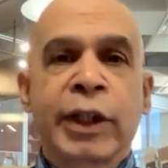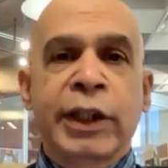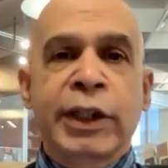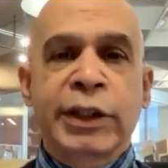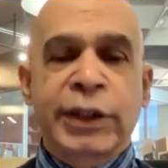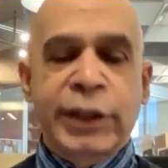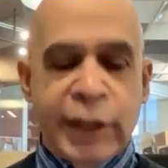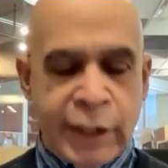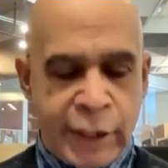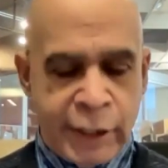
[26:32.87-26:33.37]
He
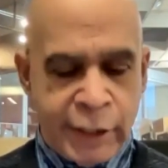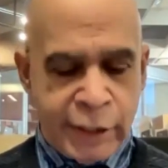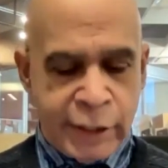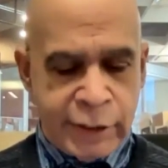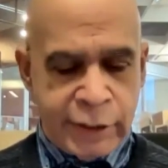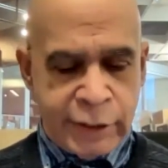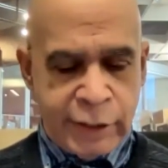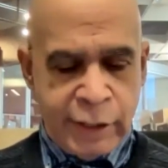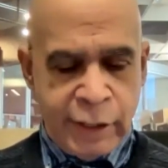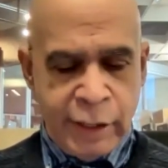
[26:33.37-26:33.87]

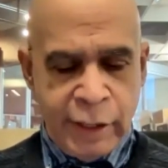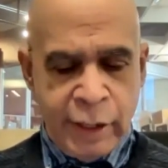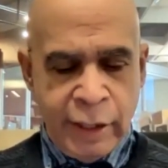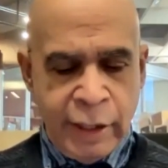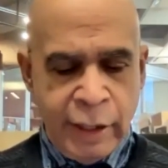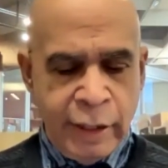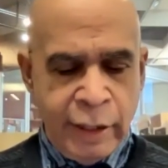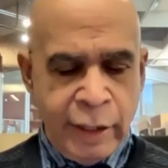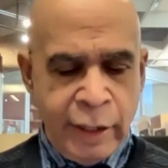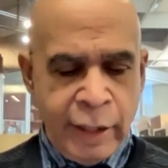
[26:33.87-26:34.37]
says,
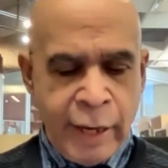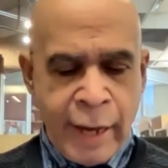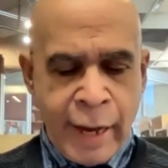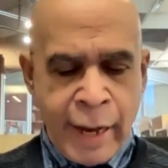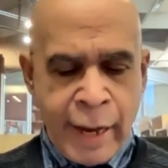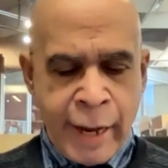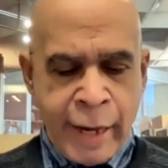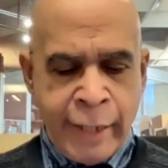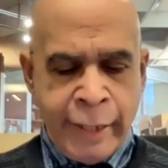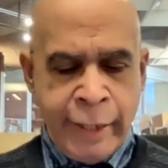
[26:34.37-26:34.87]

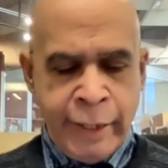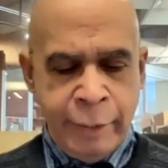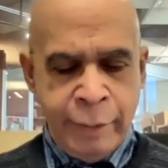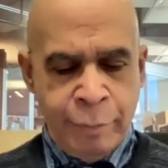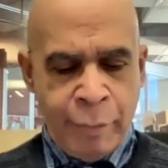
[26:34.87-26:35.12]
hey,